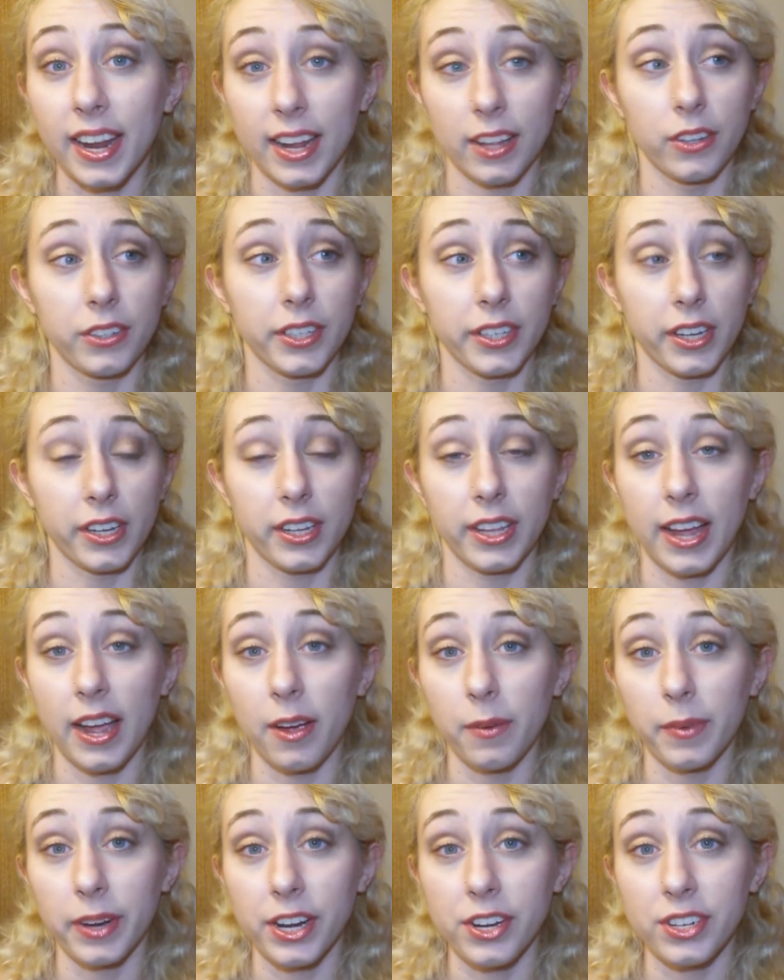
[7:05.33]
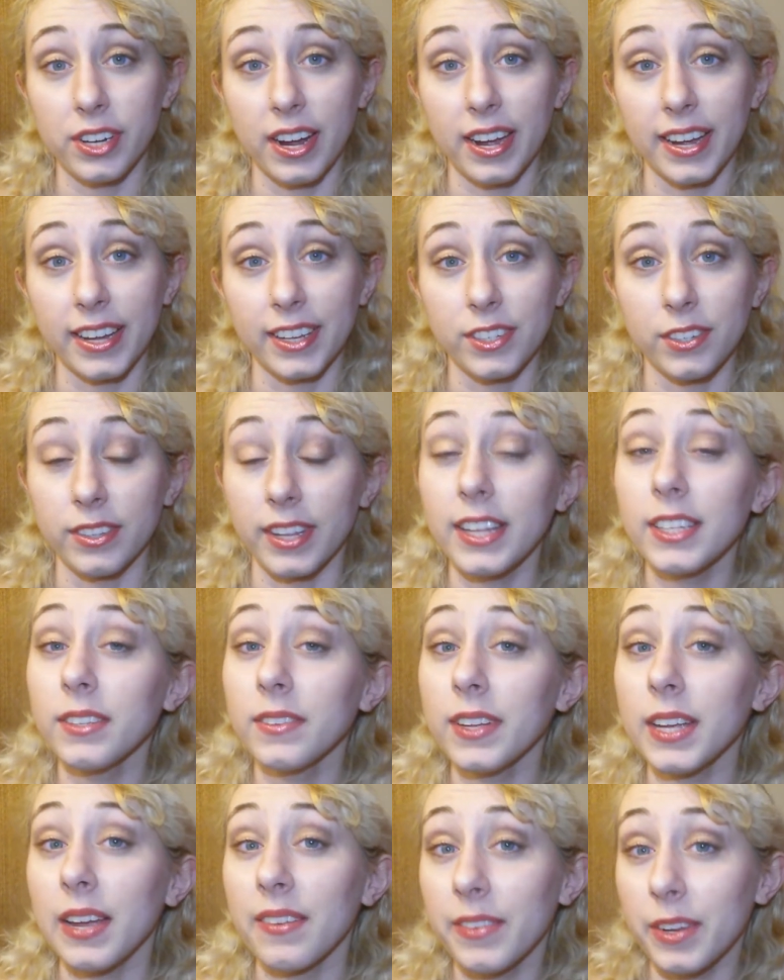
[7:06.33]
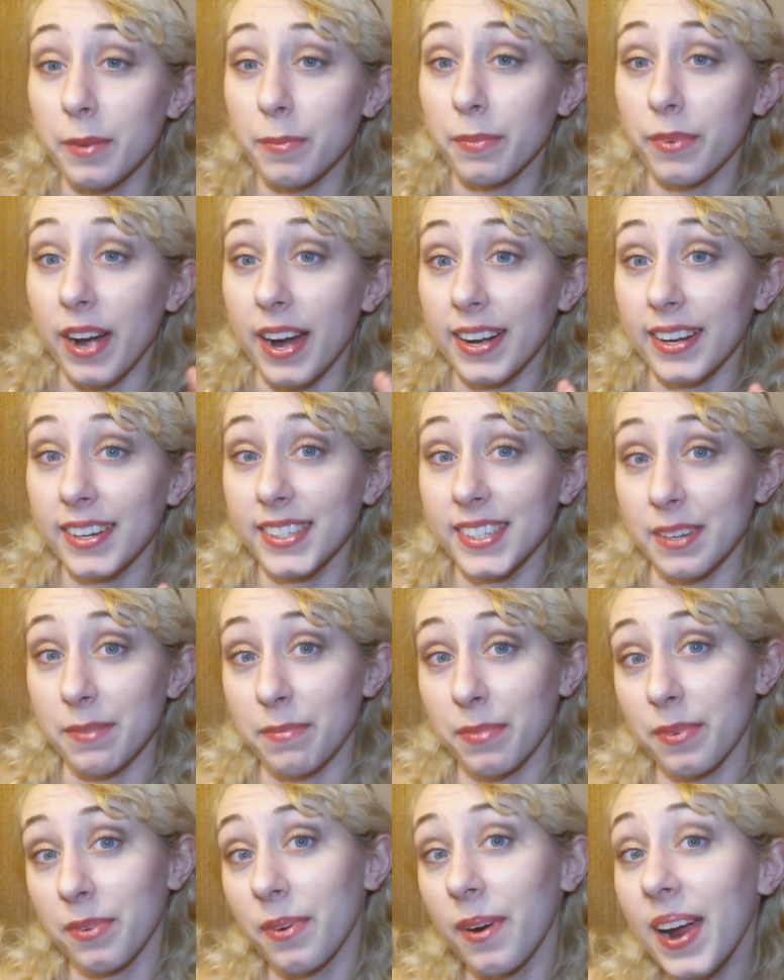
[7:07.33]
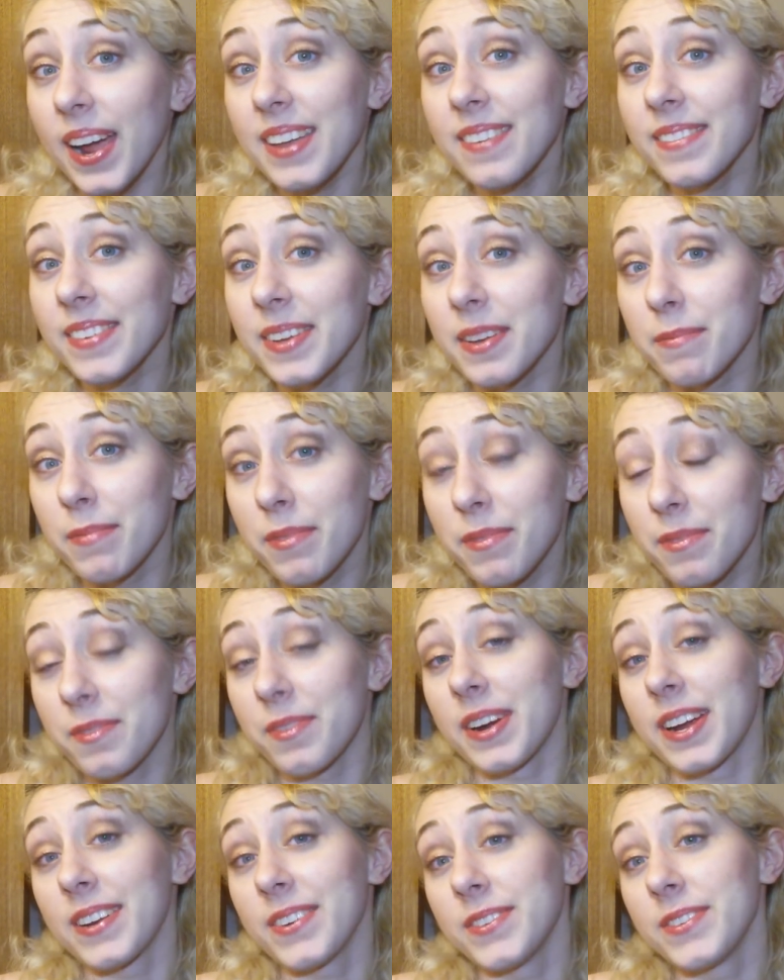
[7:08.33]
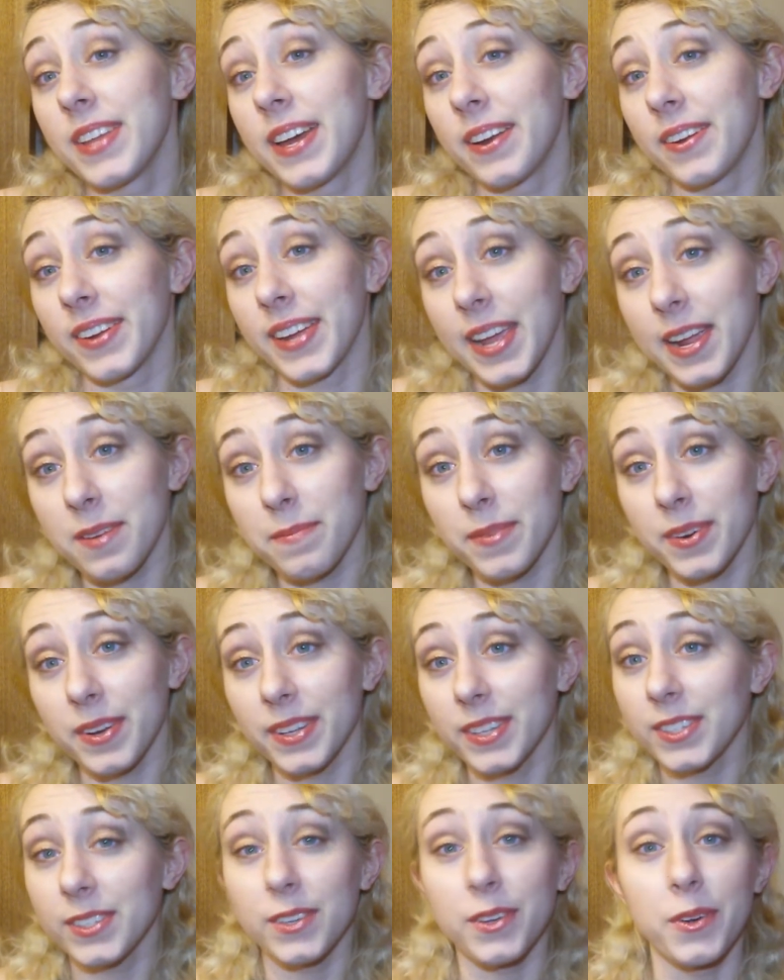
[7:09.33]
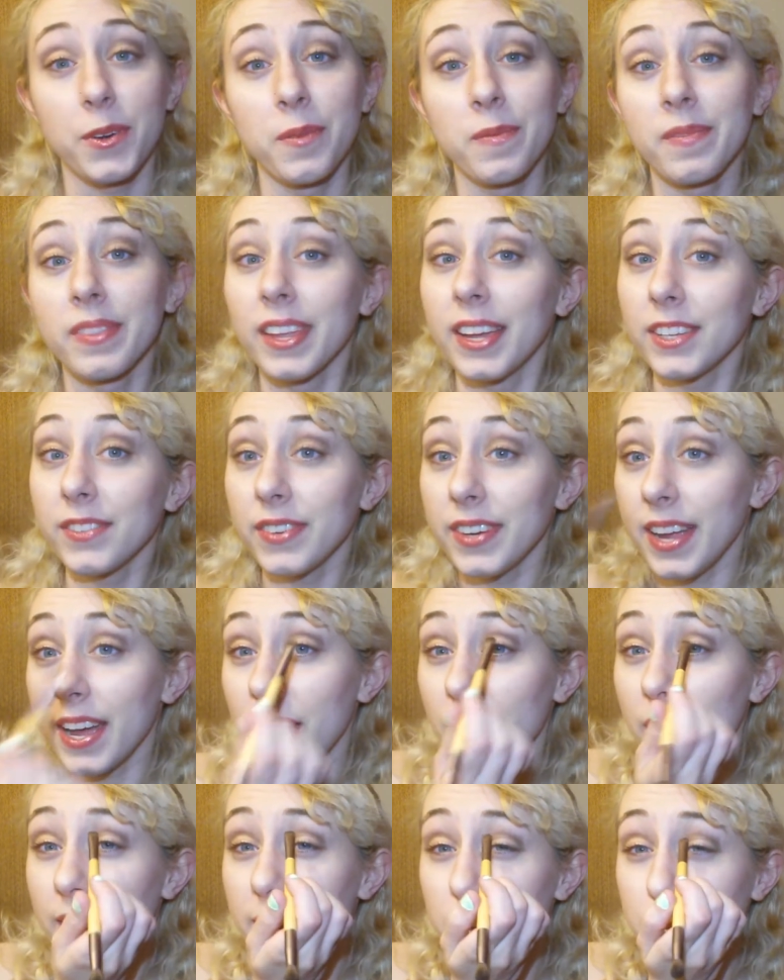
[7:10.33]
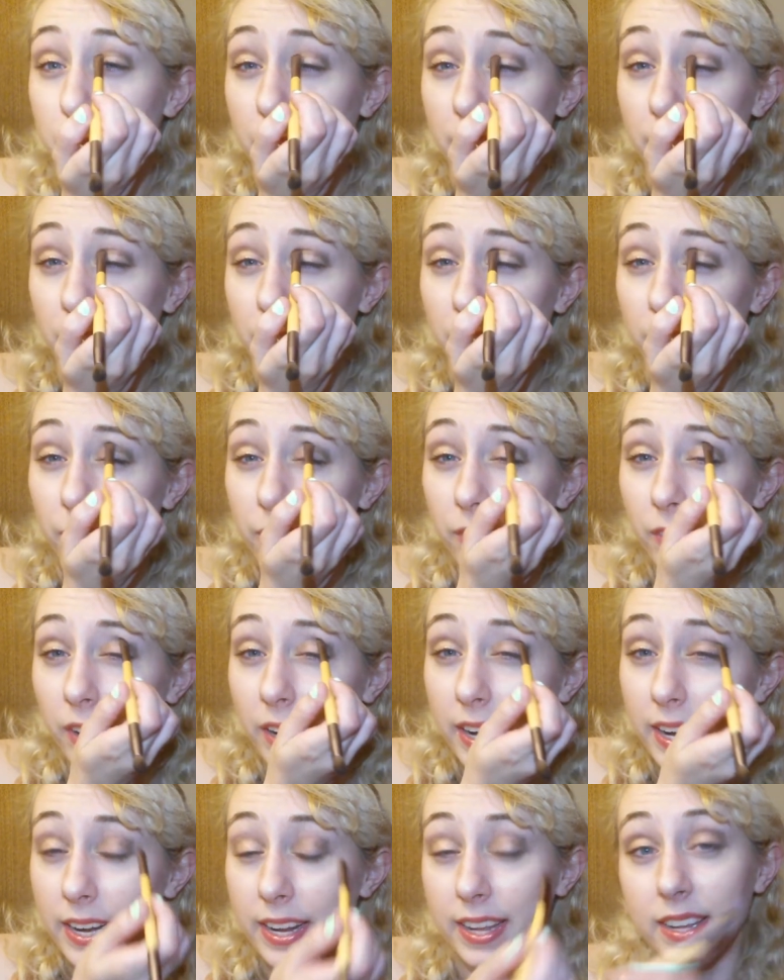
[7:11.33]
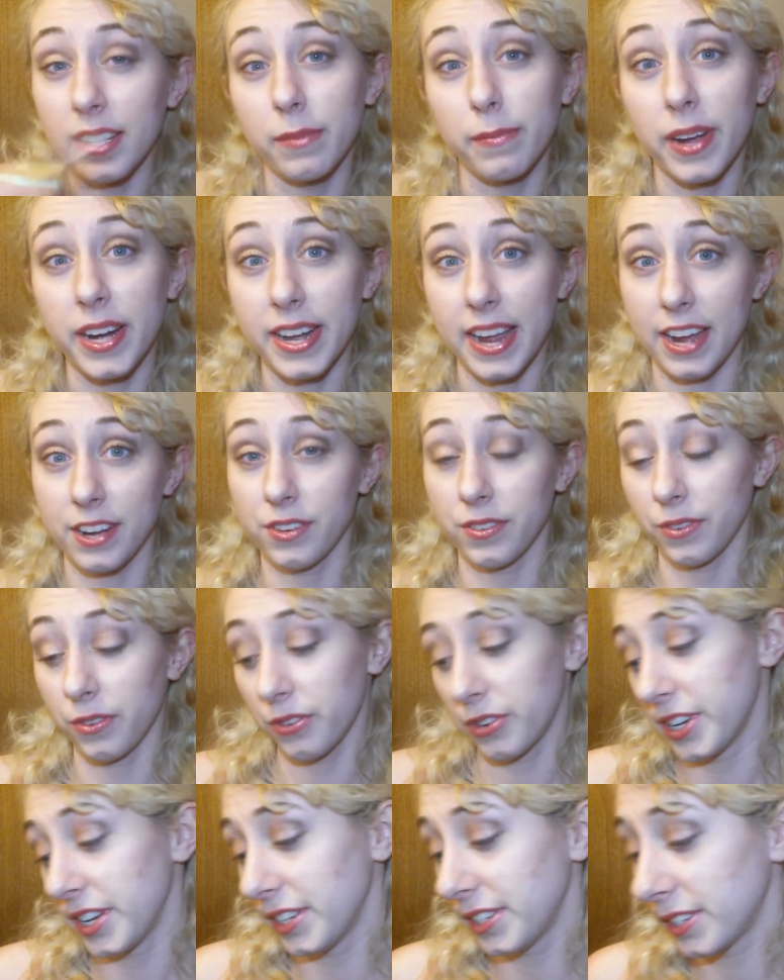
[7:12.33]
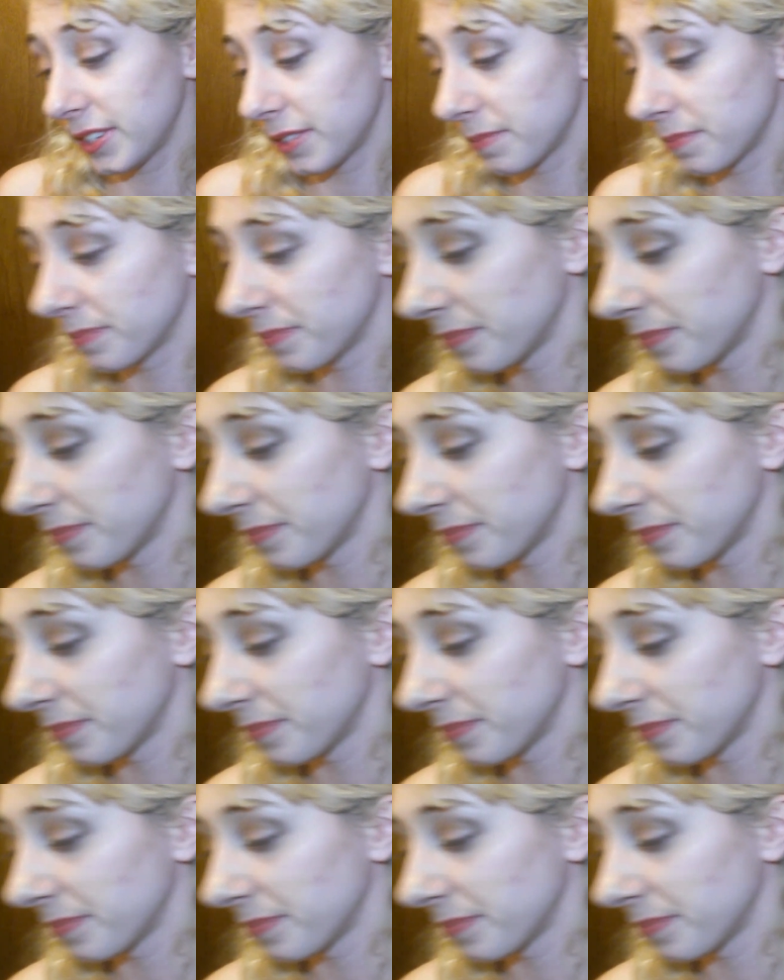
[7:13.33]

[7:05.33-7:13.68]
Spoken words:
I look like a clown when I try it, so that's something I'm going to practice in private before I do that on camera. So for now, I just put it right in my natural crease.